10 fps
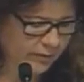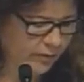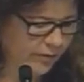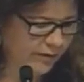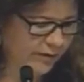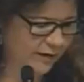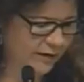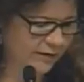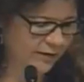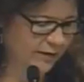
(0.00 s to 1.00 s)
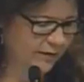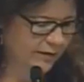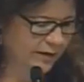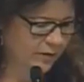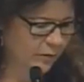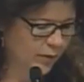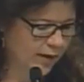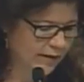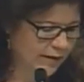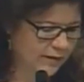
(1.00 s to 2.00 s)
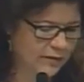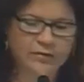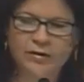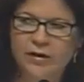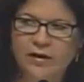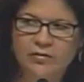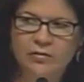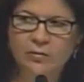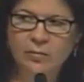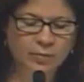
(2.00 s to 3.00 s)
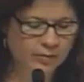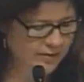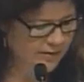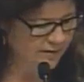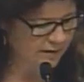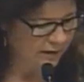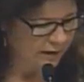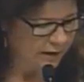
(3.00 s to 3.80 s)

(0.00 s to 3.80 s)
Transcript: which is a designated wetland of international importance